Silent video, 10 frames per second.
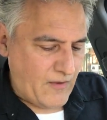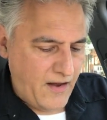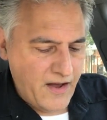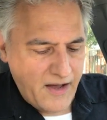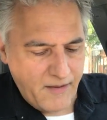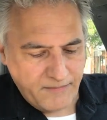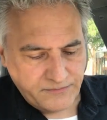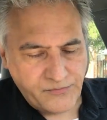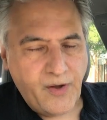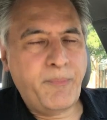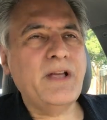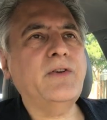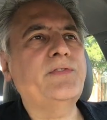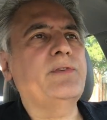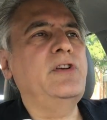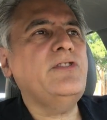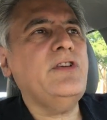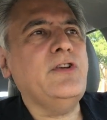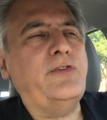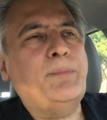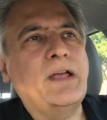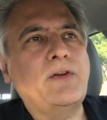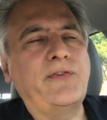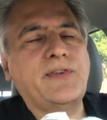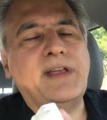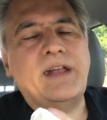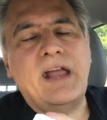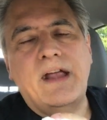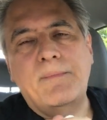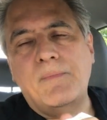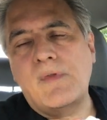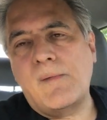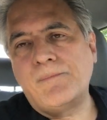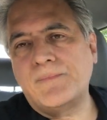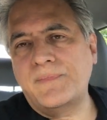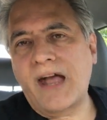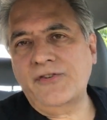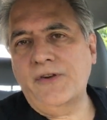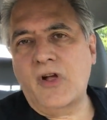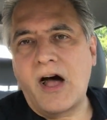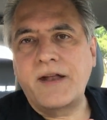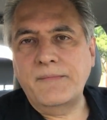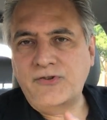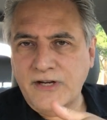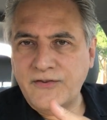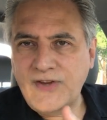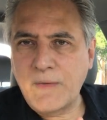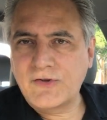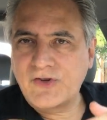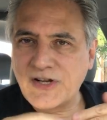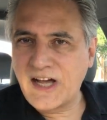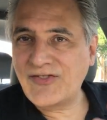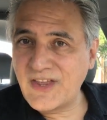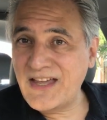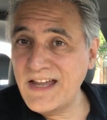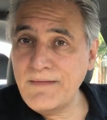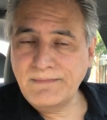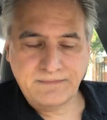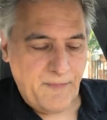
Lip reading: The pickles, usually you use pickles in a Nashville hot chicken sandwich to cut the heat.